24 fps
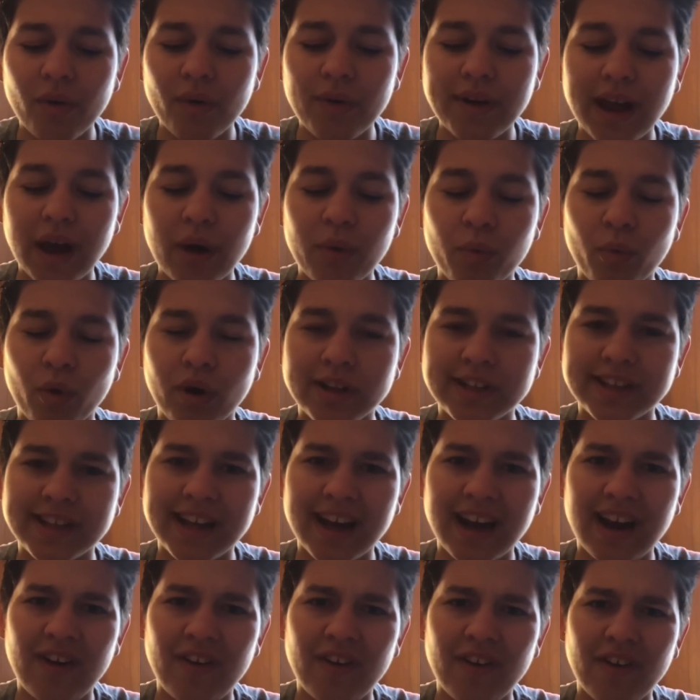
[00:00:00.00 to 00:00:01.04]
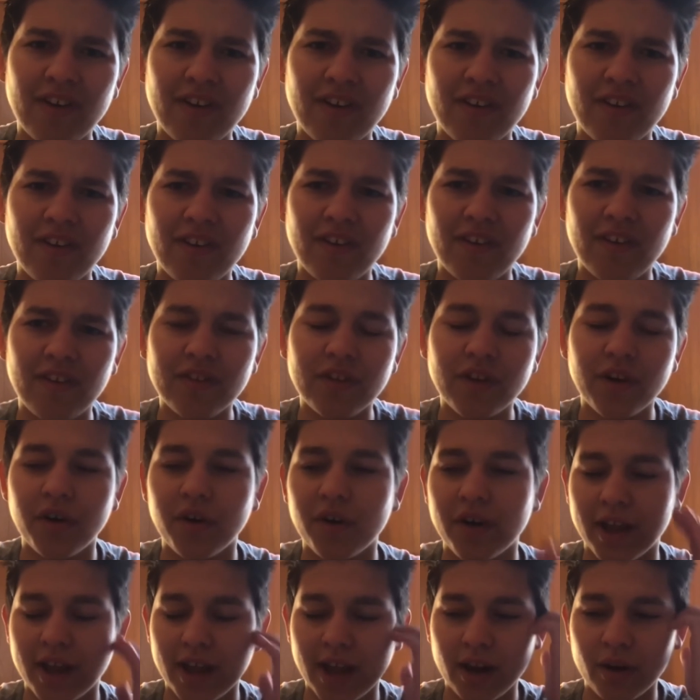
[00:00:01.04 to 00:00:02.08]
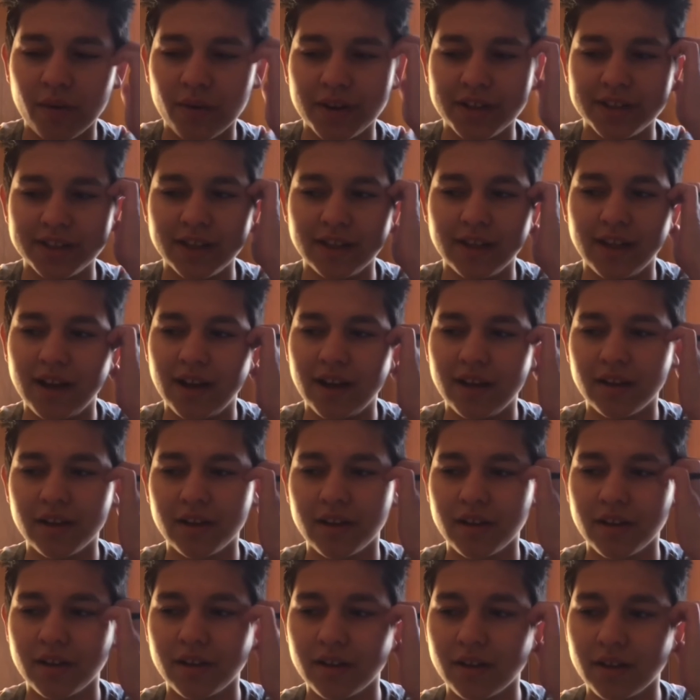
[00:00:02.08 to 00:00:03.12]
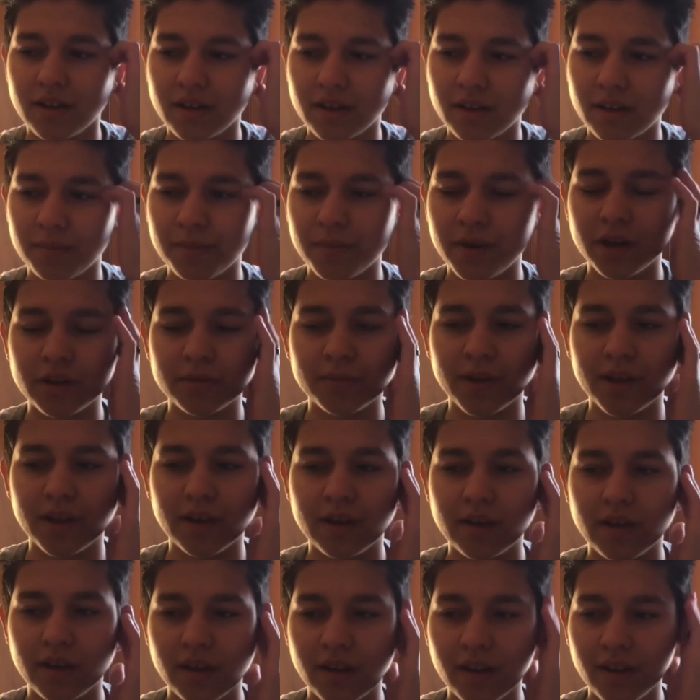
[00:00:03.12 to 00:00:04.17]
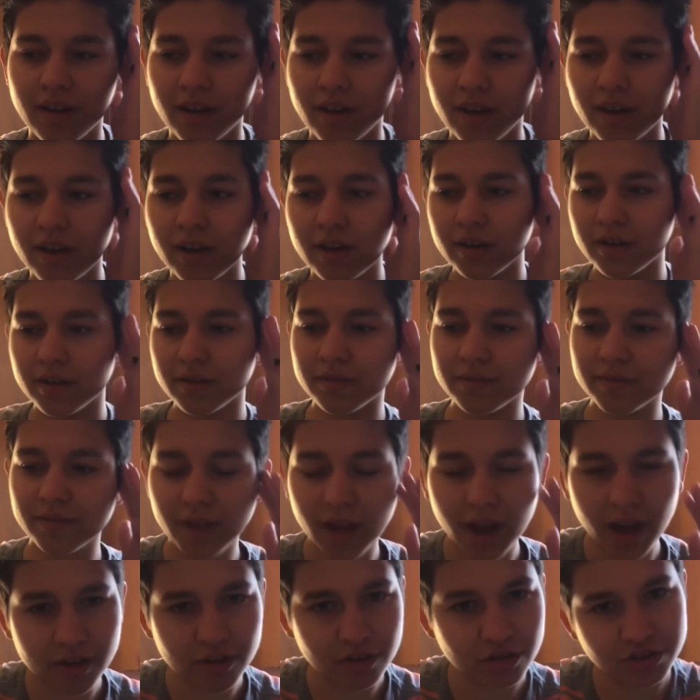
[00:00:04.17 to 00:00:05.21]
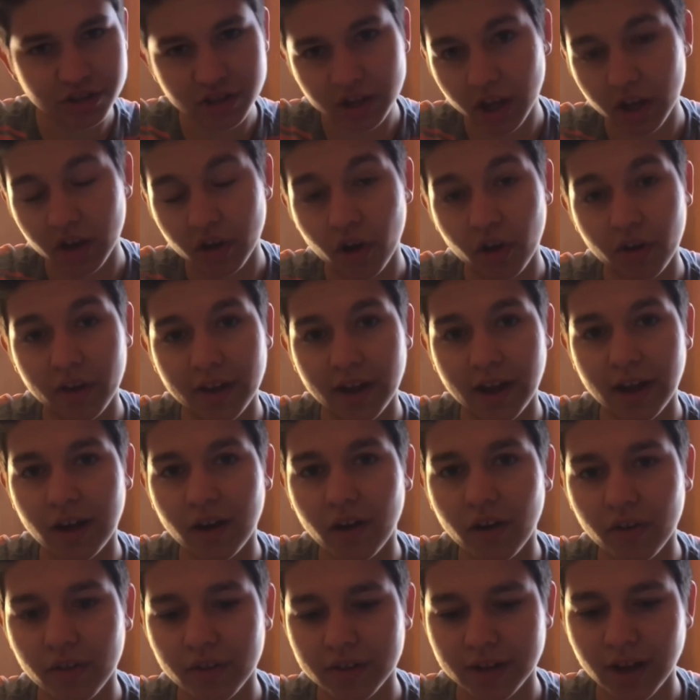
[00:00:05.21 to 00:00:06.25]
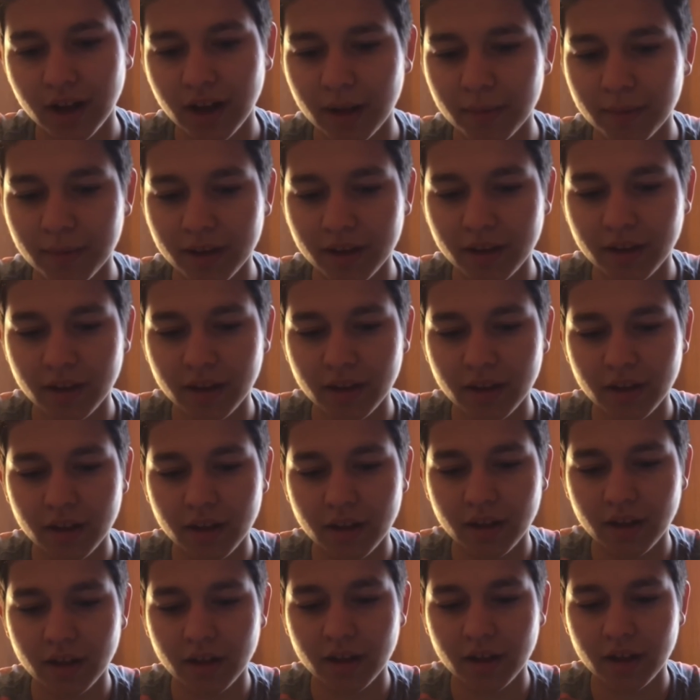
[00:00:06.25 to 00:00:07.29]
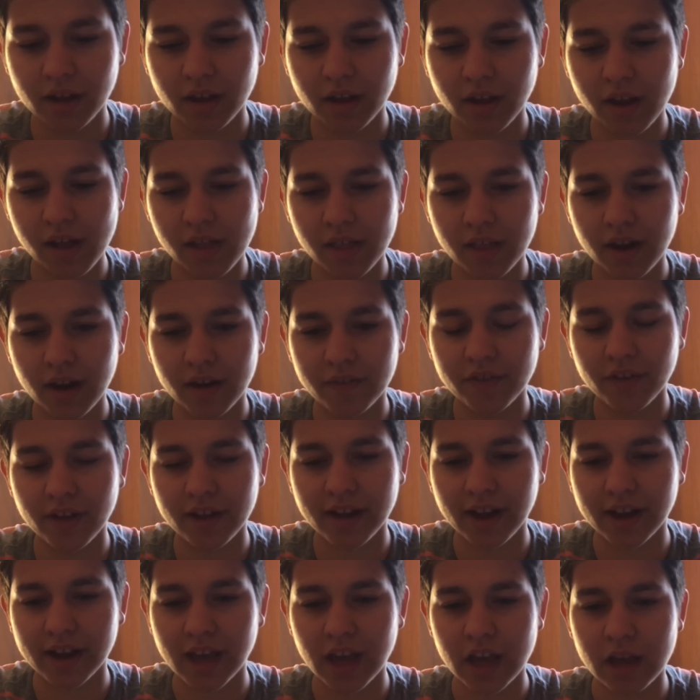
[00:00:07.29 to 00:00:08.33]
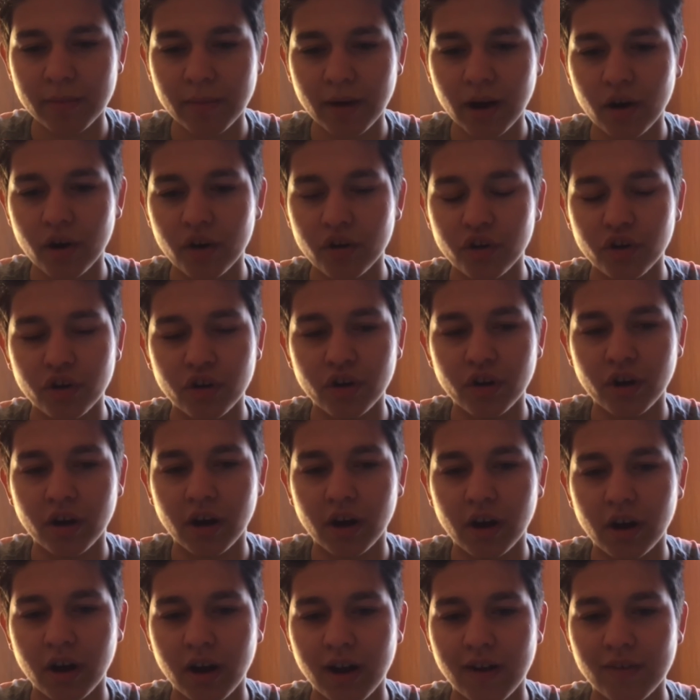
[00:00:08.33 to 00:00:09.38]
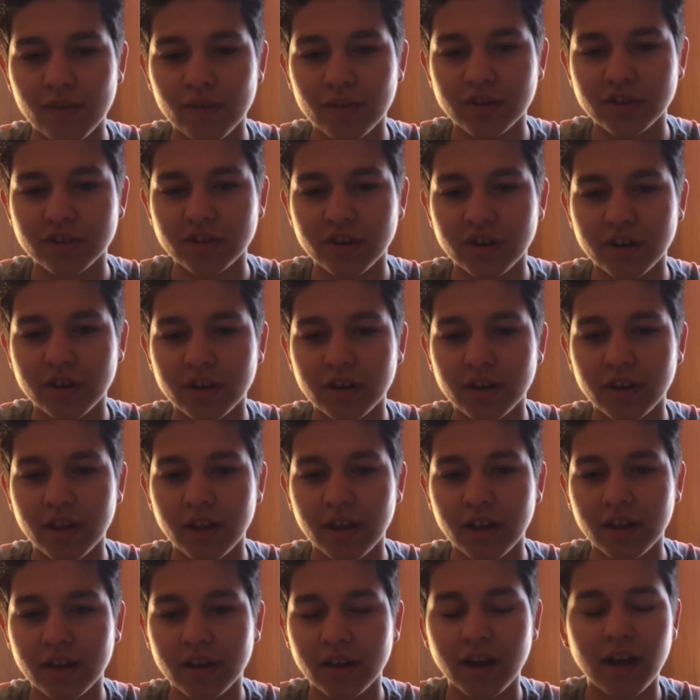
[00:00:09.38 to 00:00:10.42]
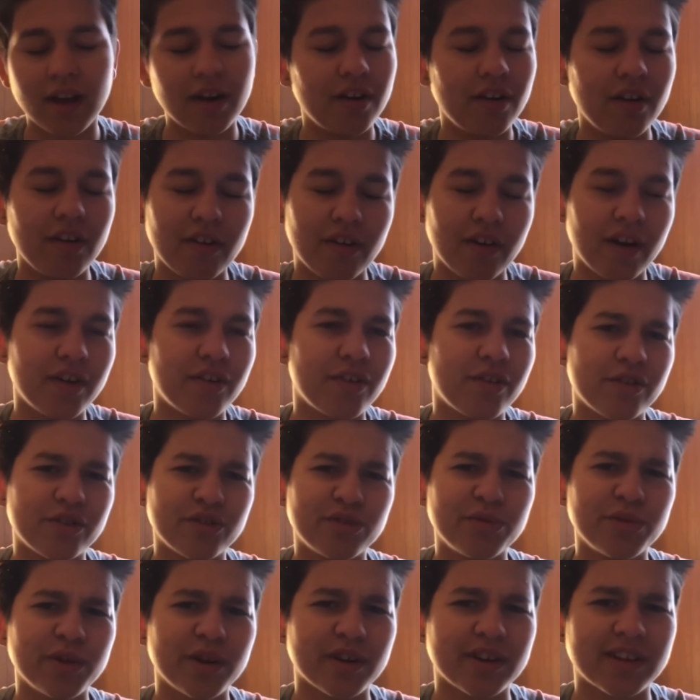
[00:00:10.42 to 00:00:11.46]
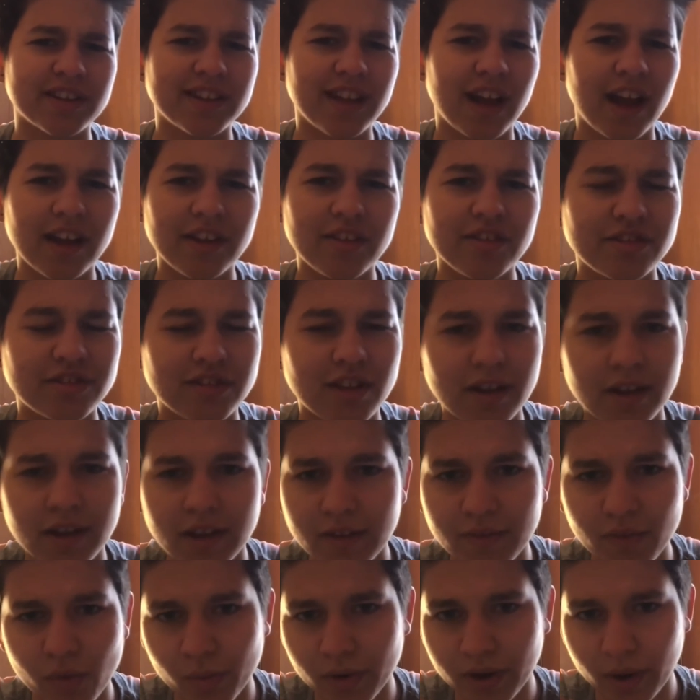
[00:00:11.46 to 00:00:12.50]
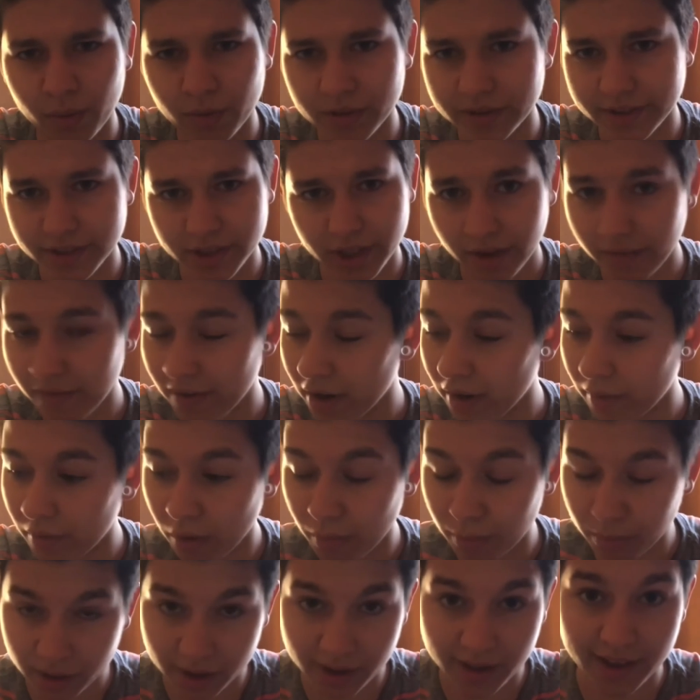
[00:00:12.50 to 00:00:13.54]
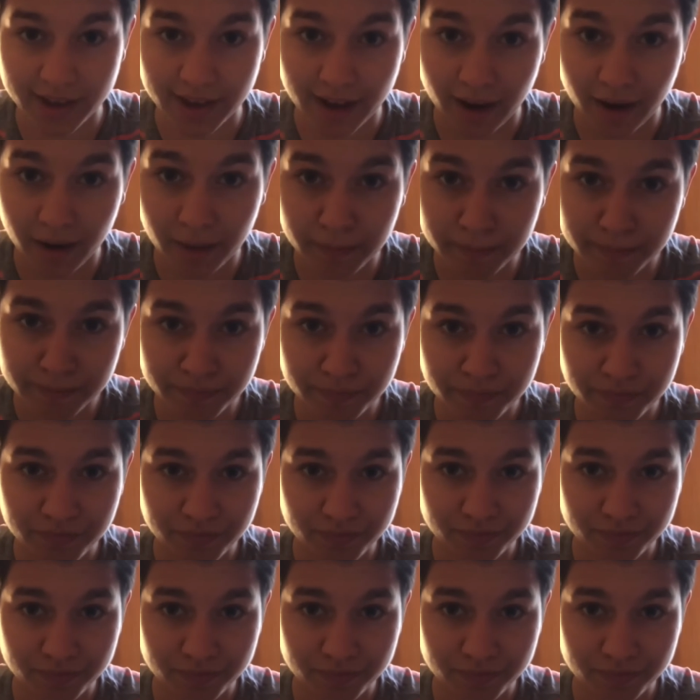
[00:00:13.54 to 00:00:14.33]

when I wasn't out. No, okay, I don't want to say that, but I was like. I used to get called a guy all the time, like, and then I feel like I came out and everyone started like I don't know, I don't know. It's weird because I used to even when I wasn't even completely out,